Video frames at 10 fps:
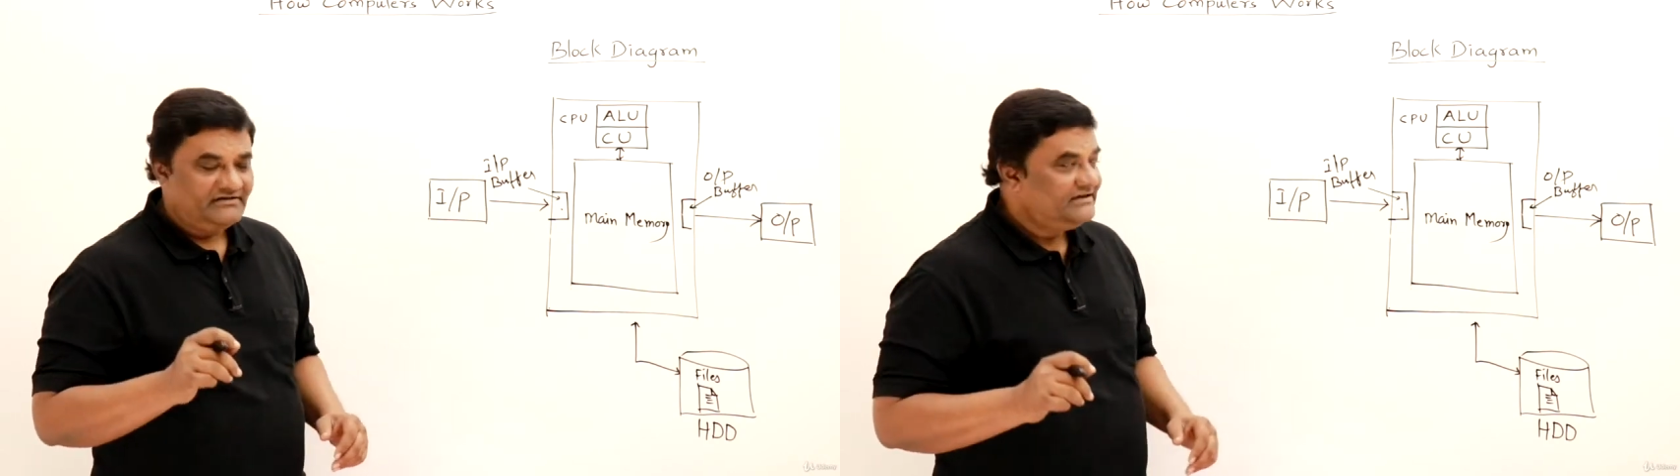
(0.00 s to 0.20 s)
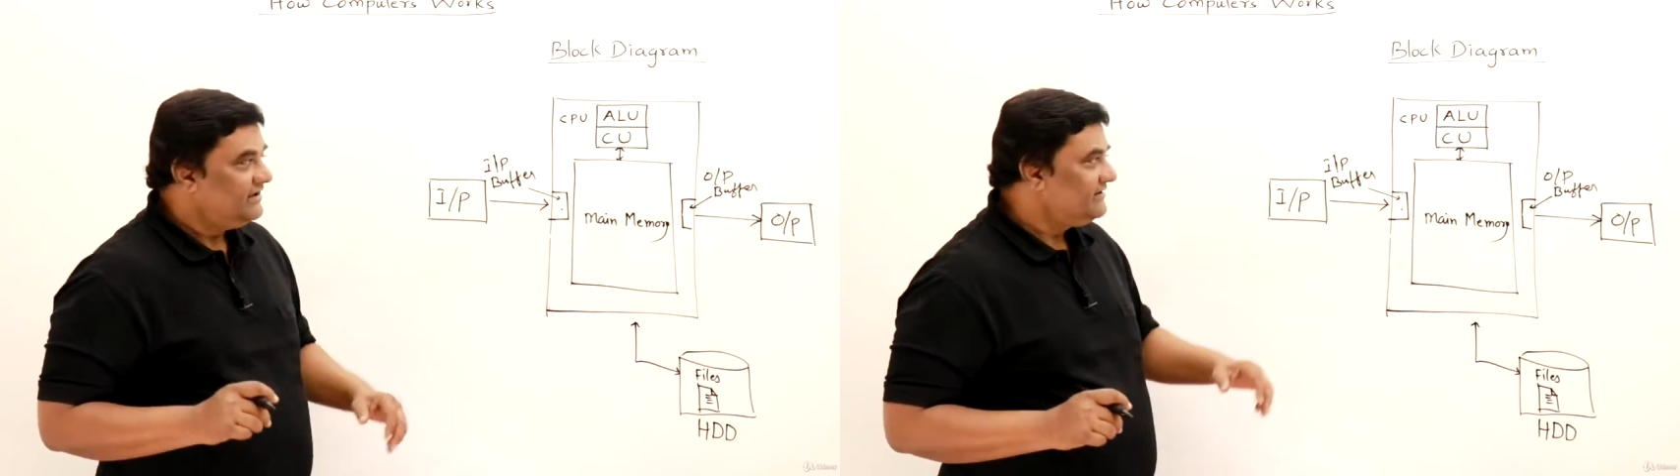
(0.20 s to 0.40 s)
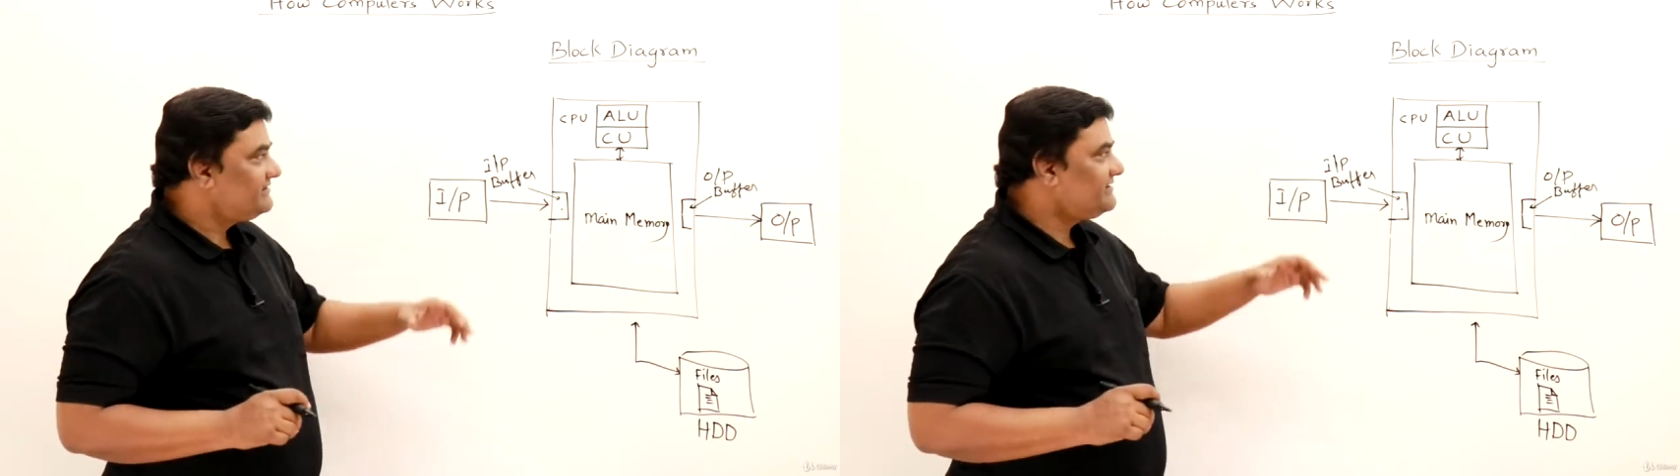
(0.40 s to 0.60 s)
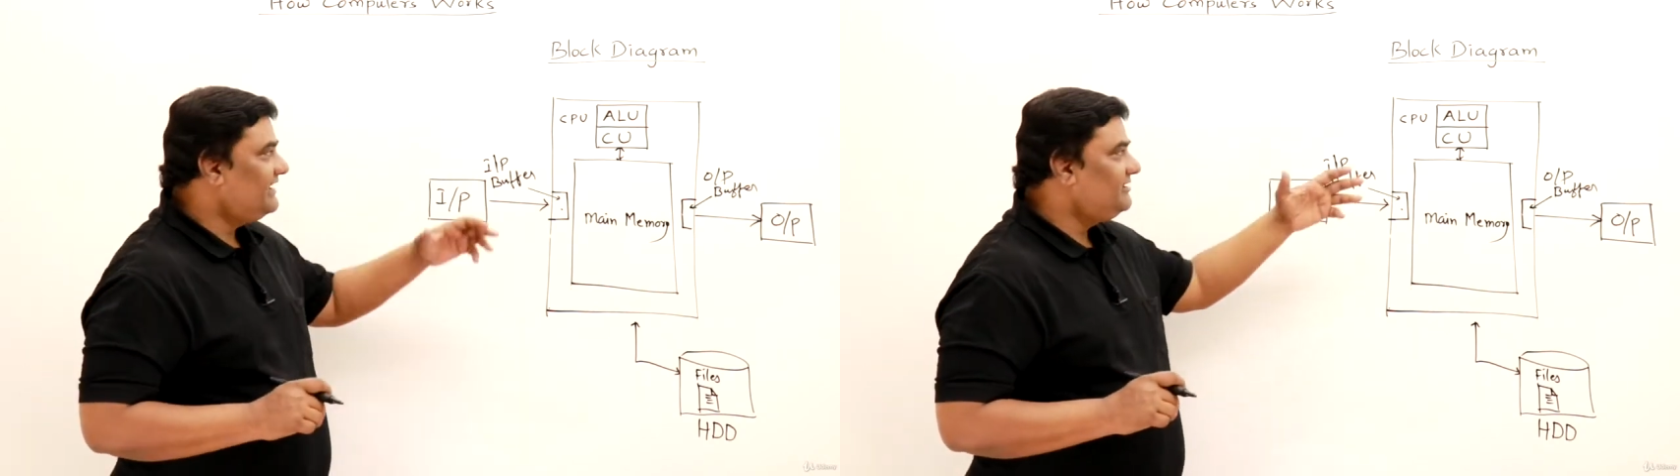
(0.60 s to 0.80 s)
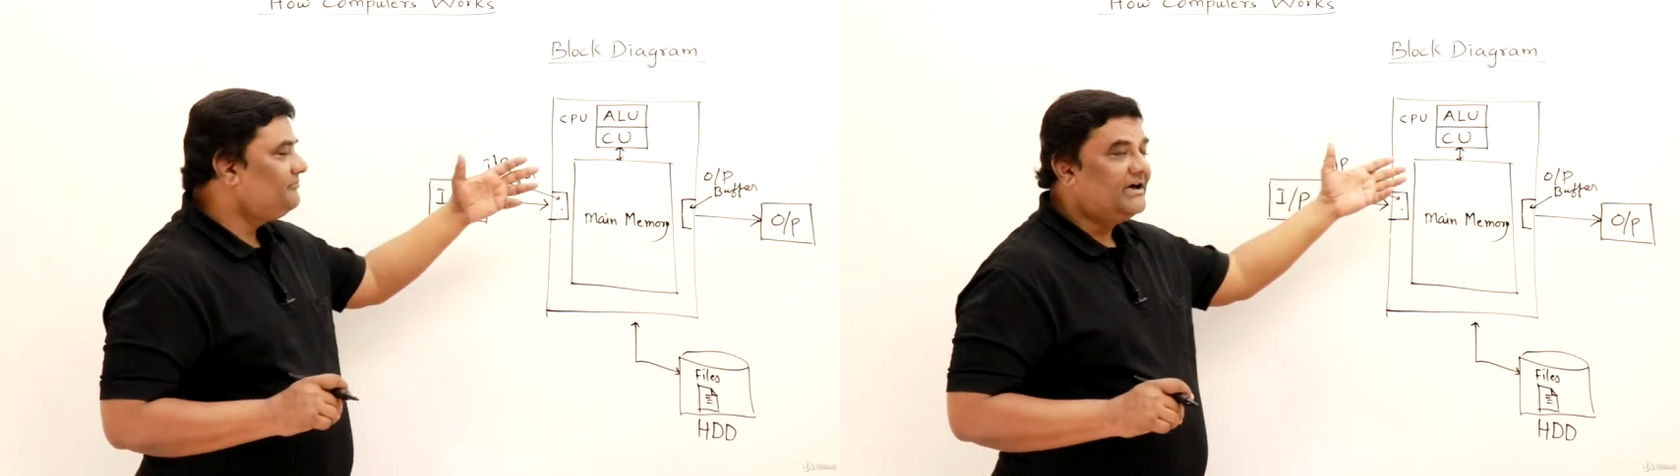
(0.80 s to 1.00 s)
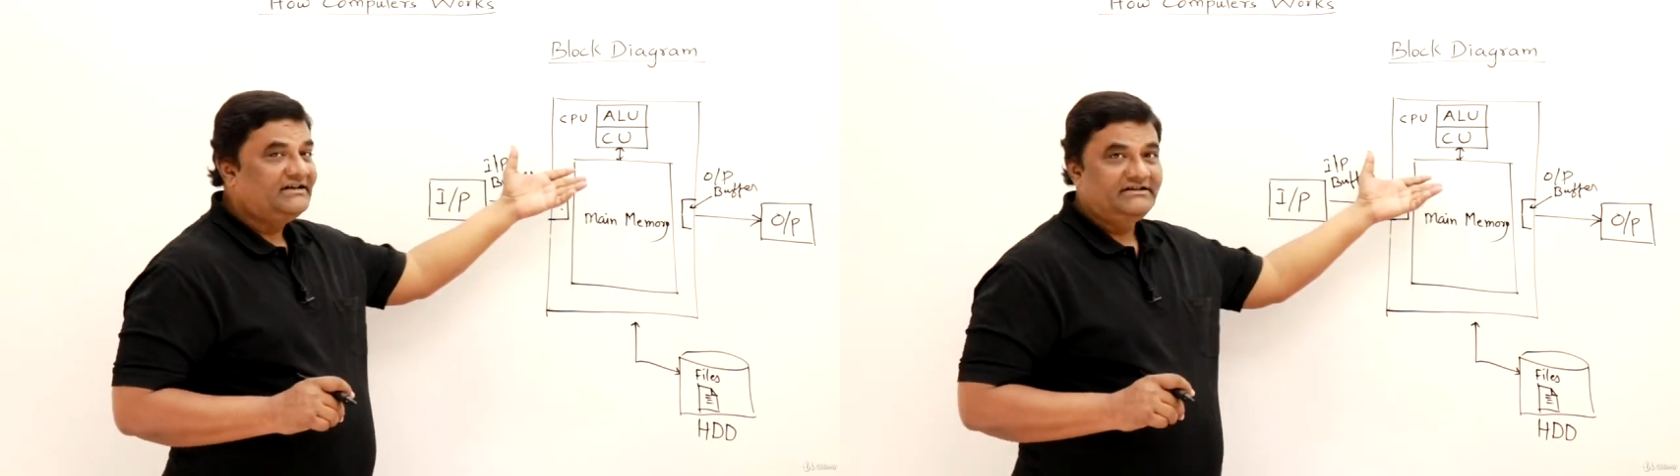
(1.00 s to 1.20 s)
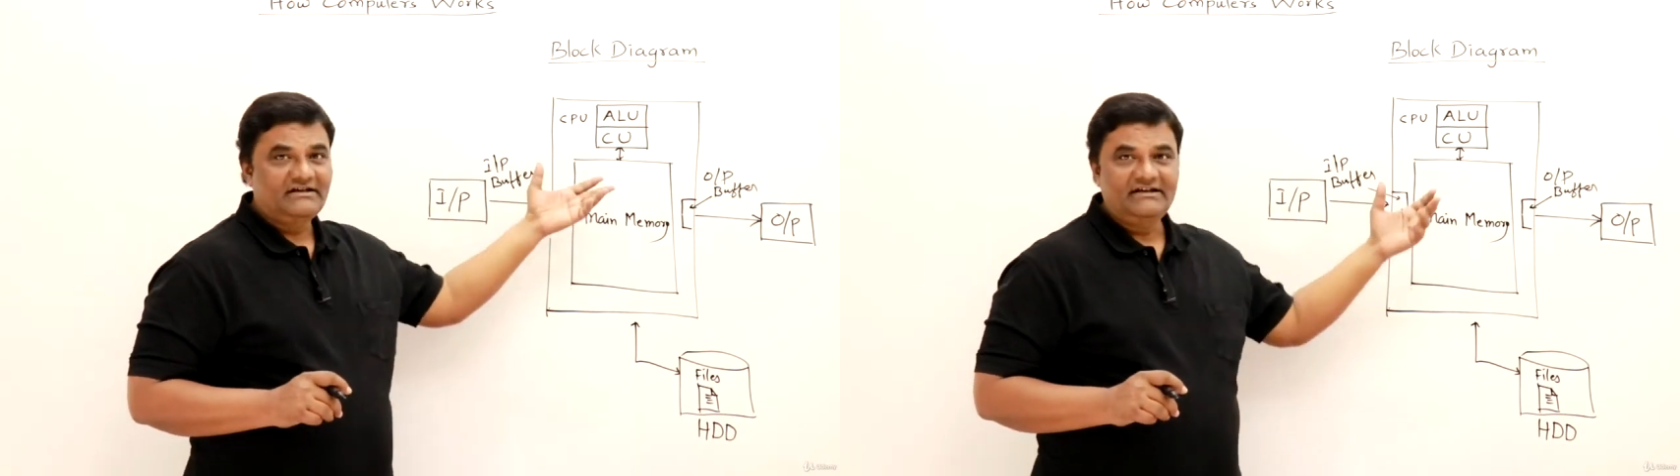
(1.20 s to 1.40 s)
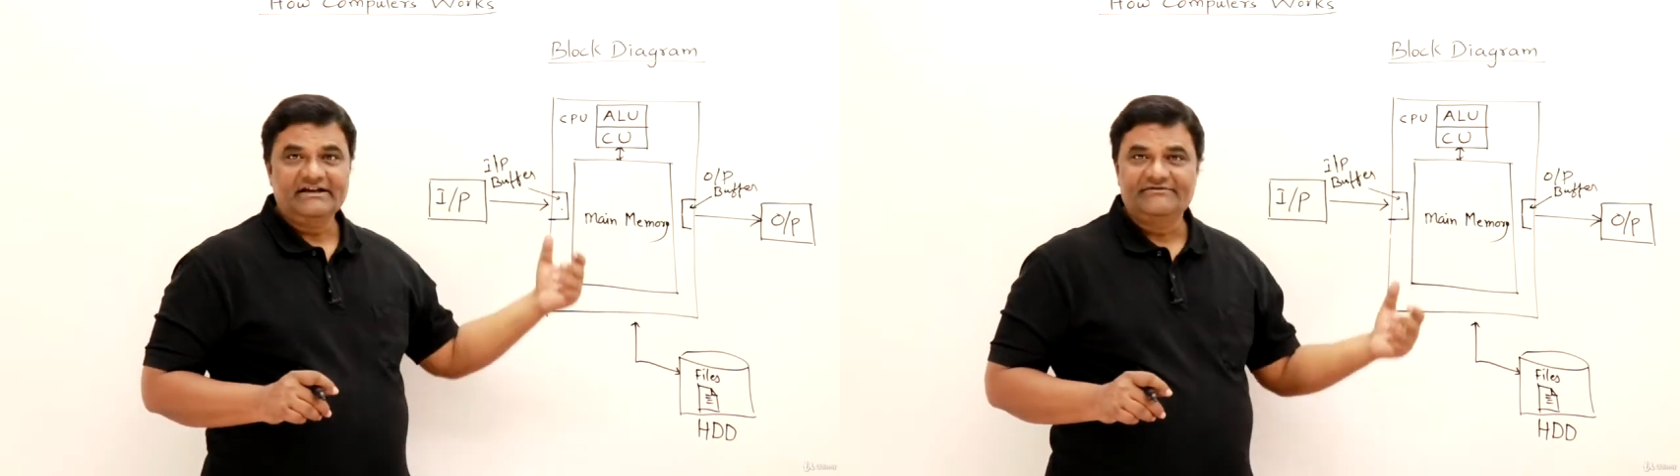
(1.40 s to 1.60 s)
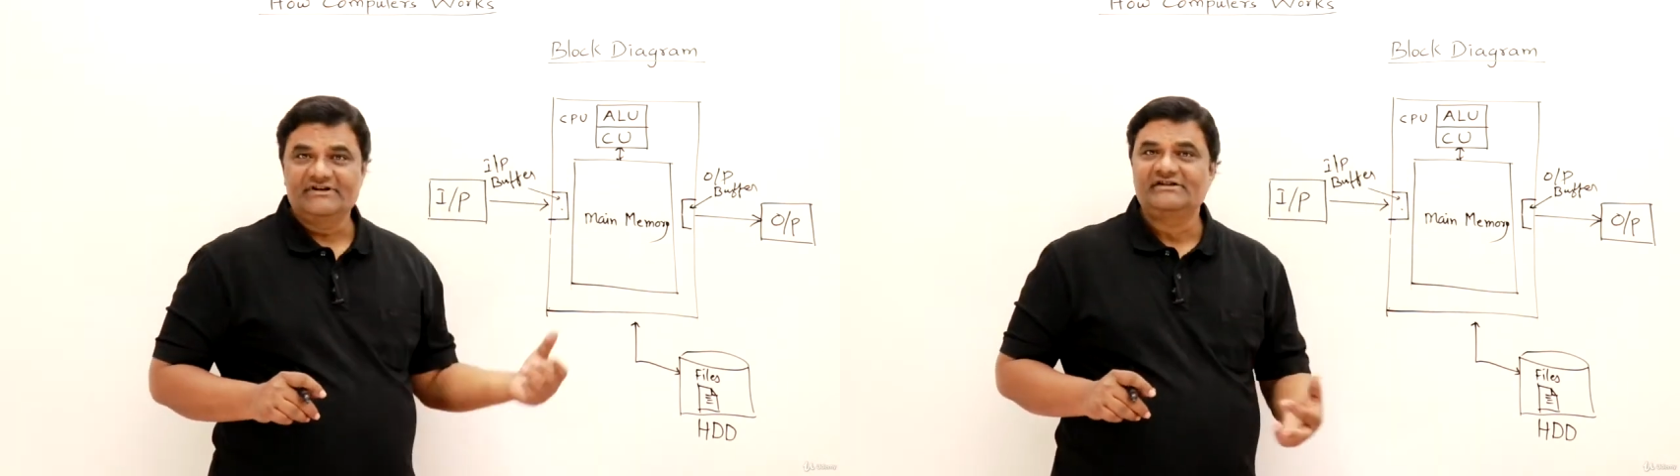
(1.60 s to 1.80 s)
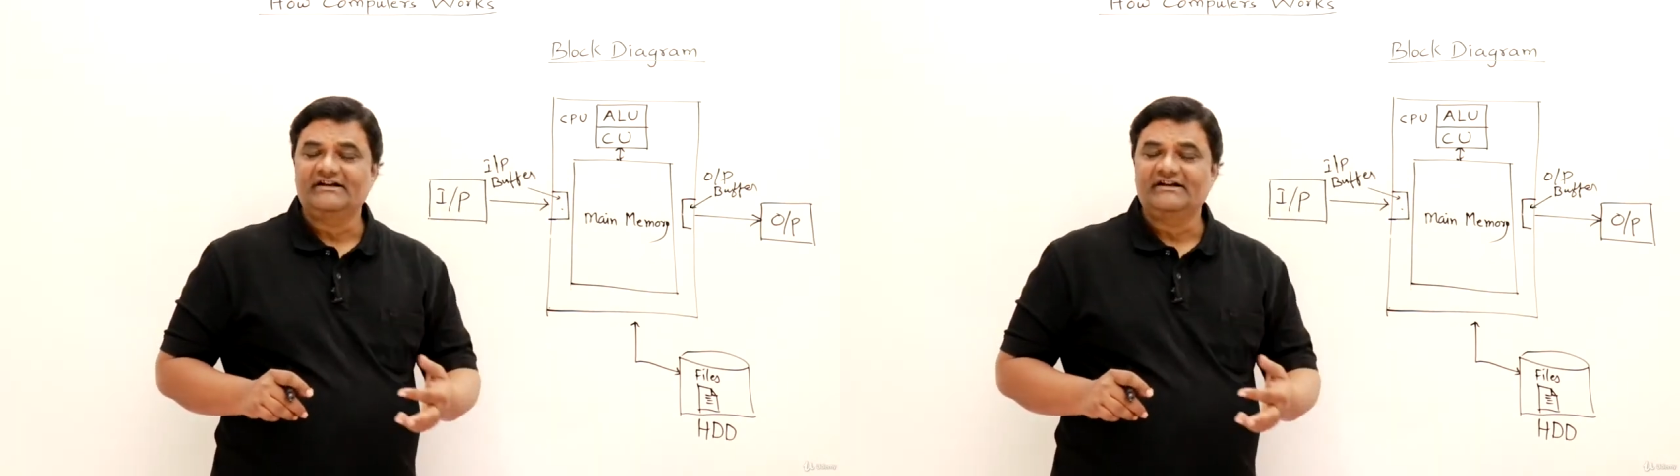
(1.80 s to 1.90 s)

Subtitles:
They understand binary language,